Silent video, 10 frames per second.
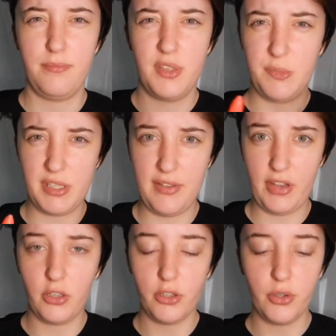
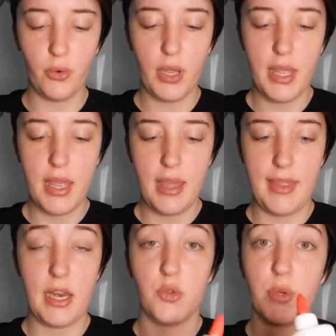specific glue
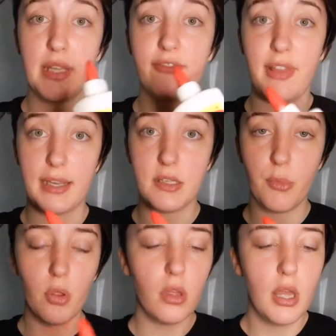that is really
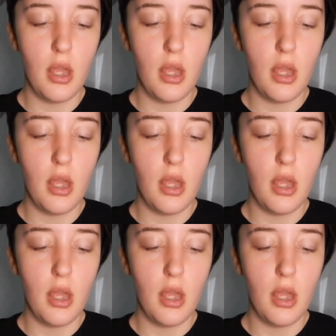flexible,